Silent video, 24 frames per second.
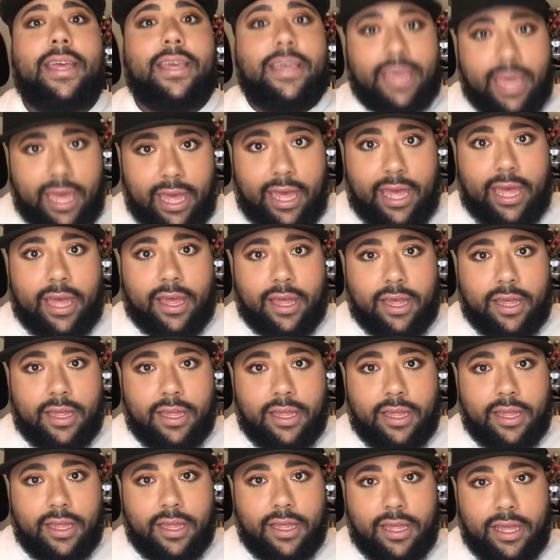Yeah,
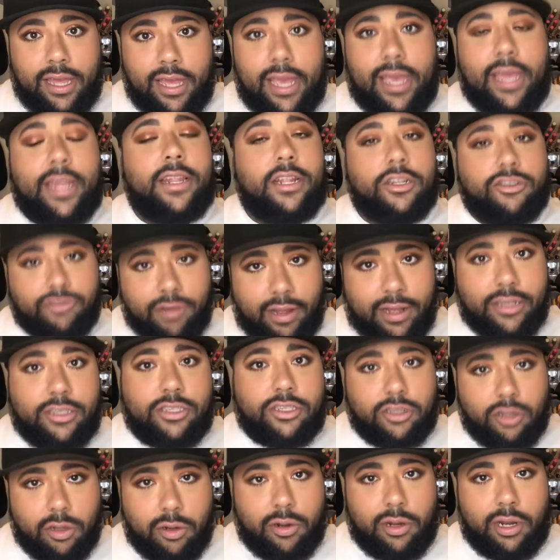in the
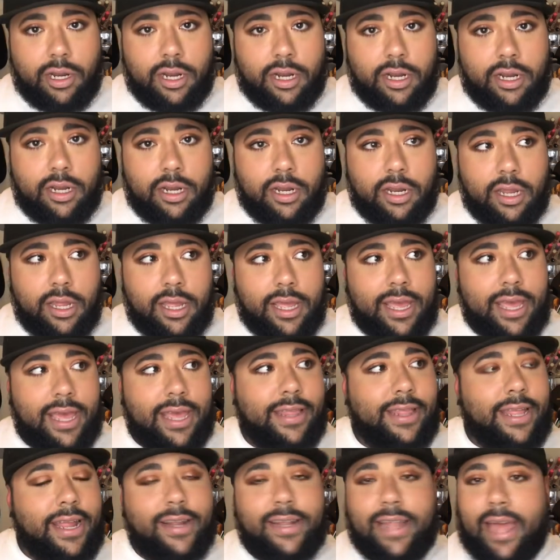drugstore.
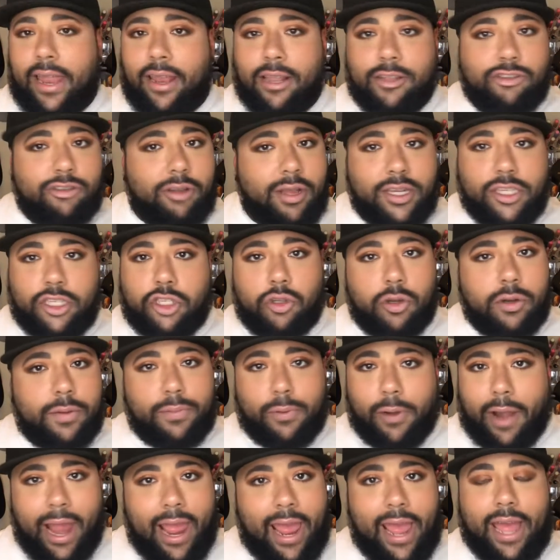They're not a drugstore
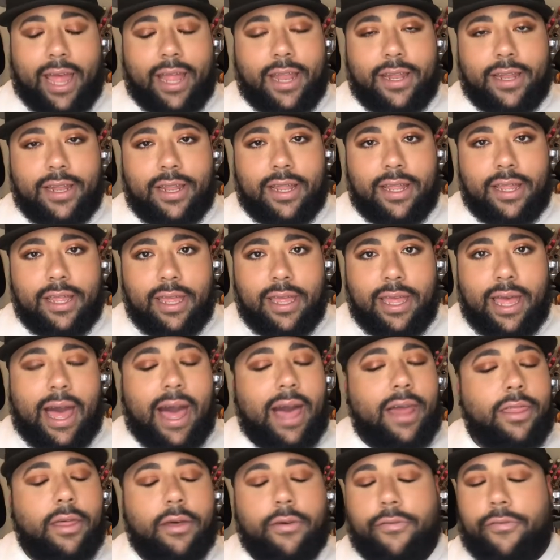brand.
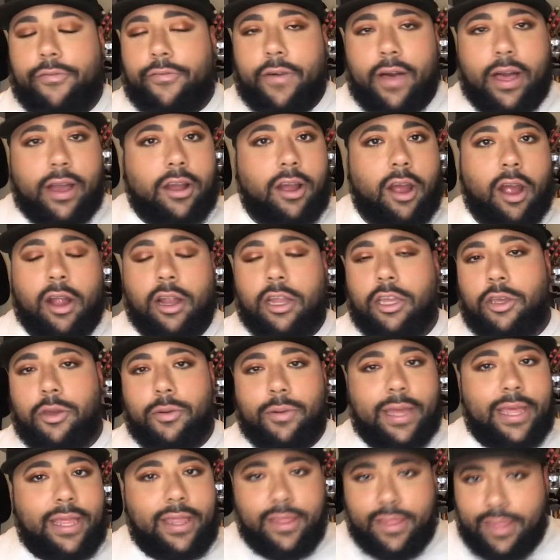How the fuck are you
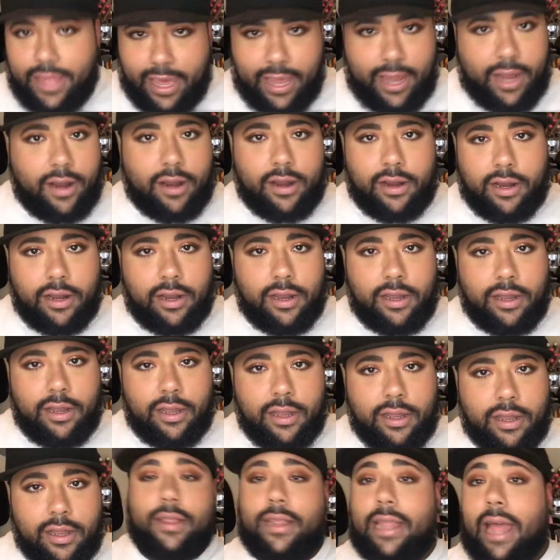in there?
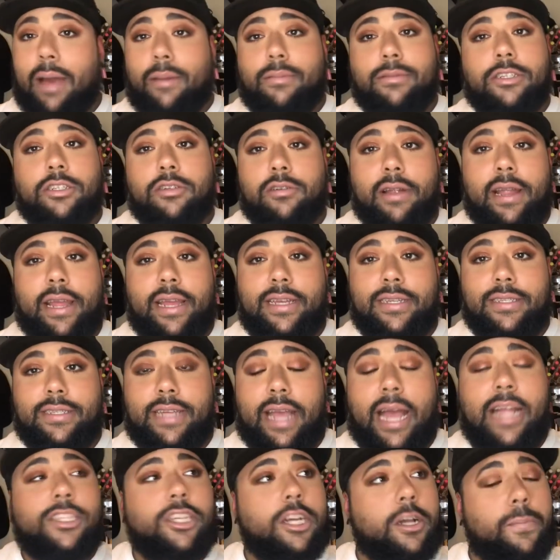That was
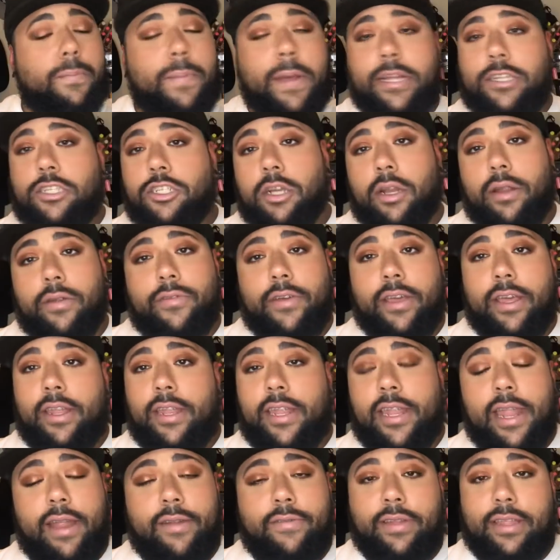crazy. I took a picture of it
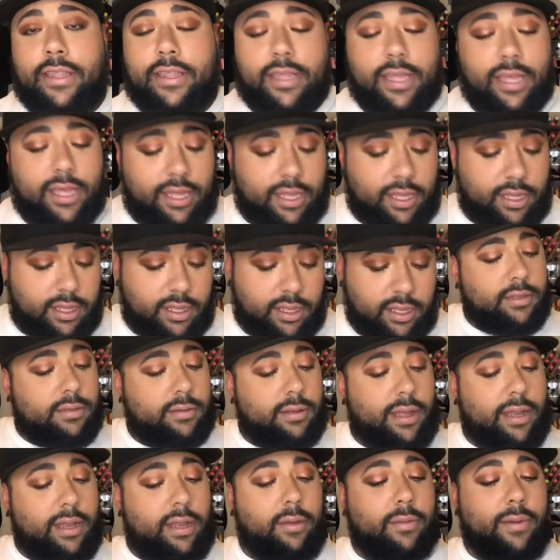and everything.
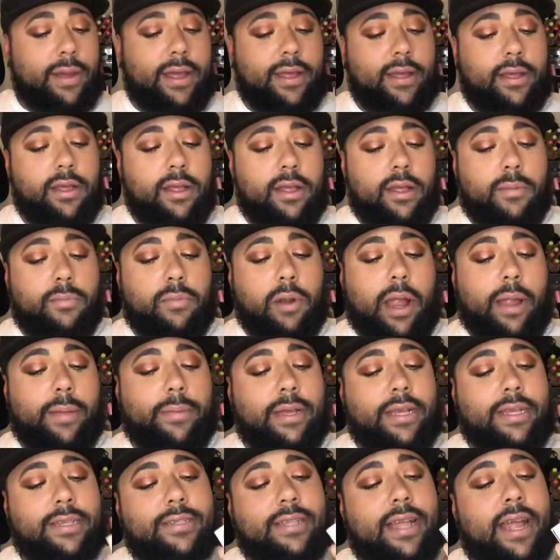So anyway,
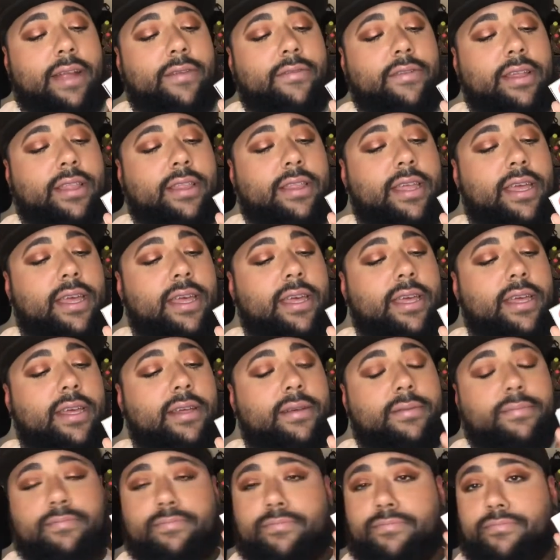priming is everything.